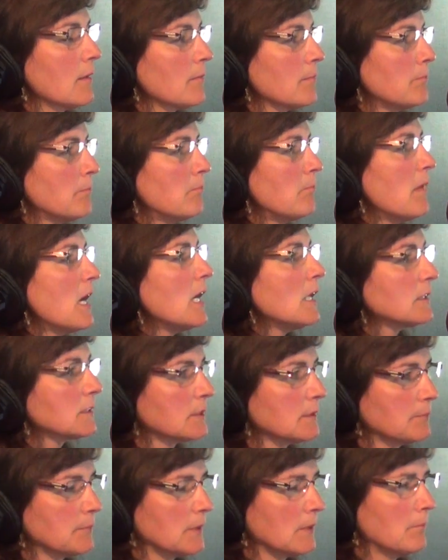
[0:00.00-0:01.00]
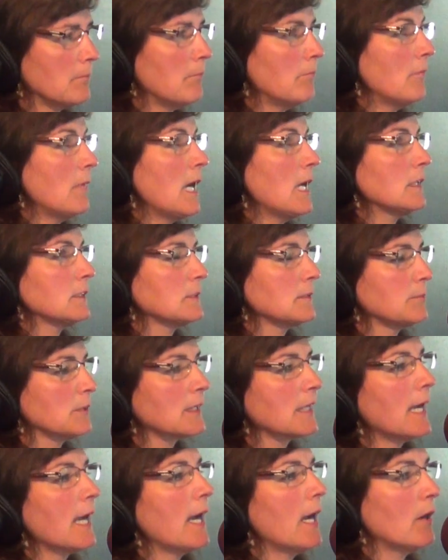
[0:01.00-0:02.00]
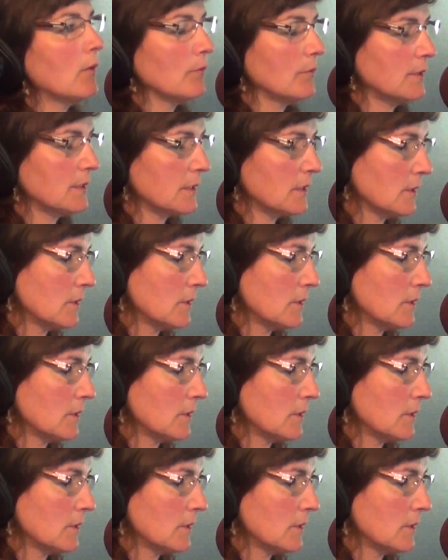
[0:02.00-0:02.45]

multiple, countless